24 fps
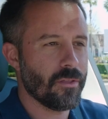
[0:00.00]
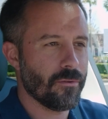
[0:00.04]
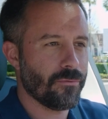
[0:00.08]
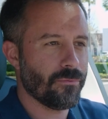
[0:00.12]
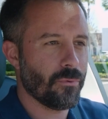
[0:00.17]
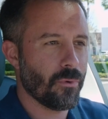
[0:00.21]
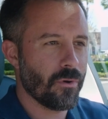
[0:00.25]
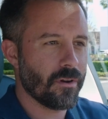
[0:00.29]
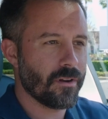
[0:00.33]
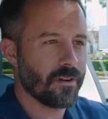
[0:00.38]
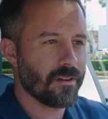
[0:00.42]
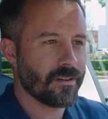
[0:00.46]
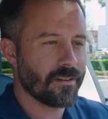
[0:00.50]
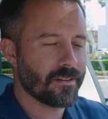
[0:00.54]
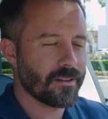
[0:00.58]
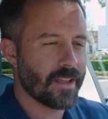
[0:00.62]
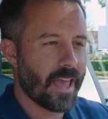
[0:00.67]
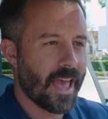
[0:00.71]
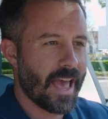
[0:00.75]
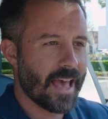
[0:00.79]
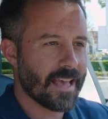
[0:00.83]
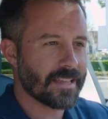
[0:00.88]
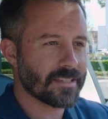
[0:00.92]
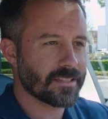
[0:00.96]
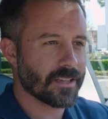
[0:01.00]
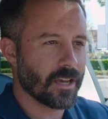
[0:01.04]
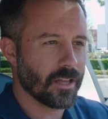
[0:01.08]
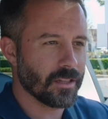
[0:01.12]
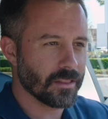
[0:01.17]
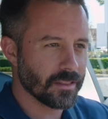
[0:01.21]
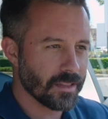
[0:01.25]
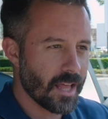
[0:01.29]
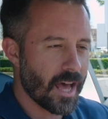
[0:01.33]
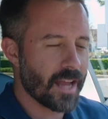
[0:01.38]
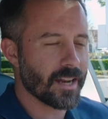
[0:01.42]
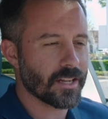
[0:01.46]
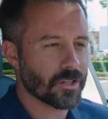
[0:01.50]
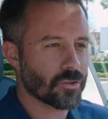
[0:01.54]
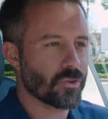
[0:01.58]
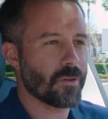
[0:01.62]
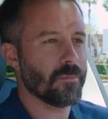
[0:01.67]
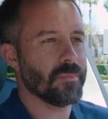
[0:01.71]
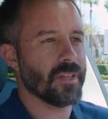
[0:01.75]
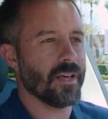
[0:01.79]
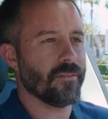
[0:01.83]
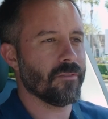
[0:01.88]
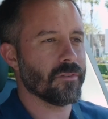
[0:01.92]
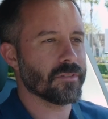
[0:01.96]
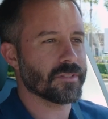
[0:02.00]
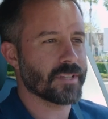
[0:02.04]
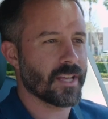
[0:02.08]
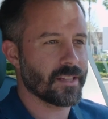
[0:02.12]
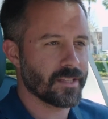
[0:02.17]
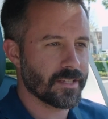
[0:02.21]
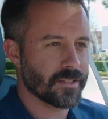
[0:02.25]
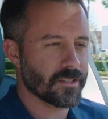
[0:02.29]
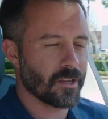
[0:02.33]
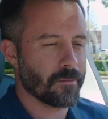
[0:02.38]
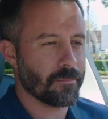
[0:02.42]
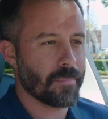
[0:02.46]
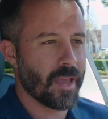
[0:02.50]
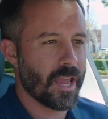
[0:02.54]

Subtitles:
the Ford has a lot of trim levels, at least on